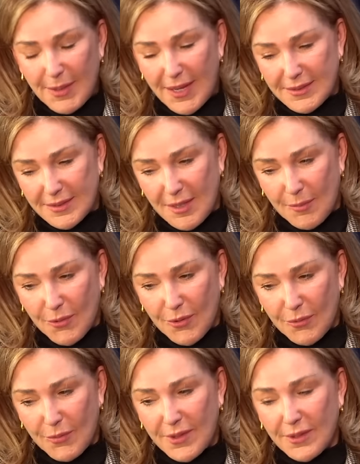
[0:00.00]
past
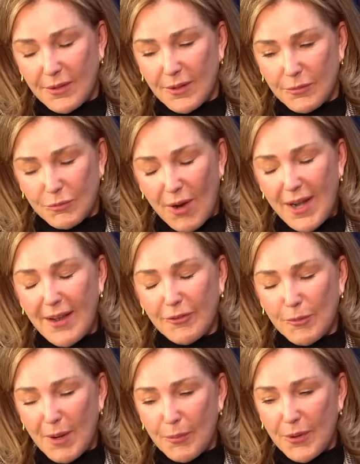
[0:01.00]
summer with a, uh, right
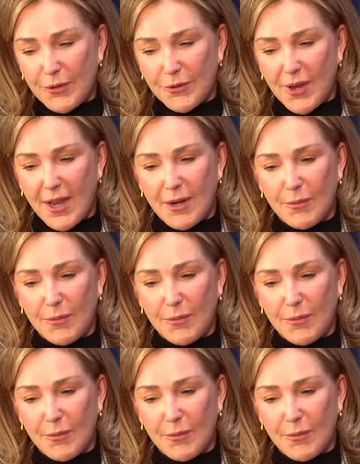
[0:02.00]
after my brother died.